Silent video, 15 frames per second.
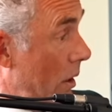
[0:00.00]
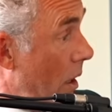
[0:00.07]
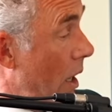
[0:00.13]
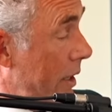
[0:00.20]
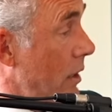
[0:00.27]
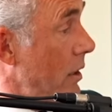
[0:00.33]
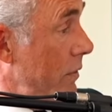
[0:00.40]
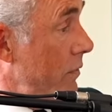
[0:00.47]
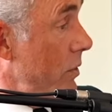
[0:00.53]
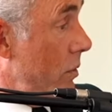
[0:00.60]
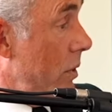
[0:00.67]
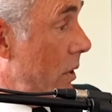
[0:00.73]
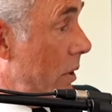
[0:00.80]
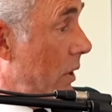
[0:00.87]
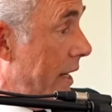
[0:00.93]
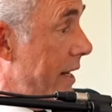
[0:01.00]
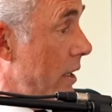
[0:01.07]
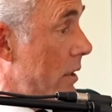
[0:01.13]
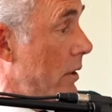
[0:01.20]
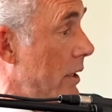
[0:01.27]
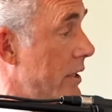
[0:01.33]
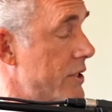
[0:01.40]
I can give you a
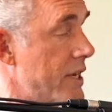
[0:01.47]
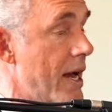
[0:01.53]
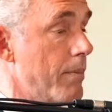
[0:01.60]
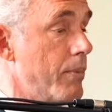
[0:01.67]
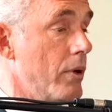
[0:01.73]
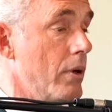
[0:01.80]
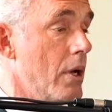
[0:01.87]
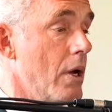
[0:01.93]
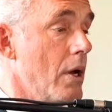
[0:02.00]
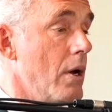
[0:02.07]
clinical example.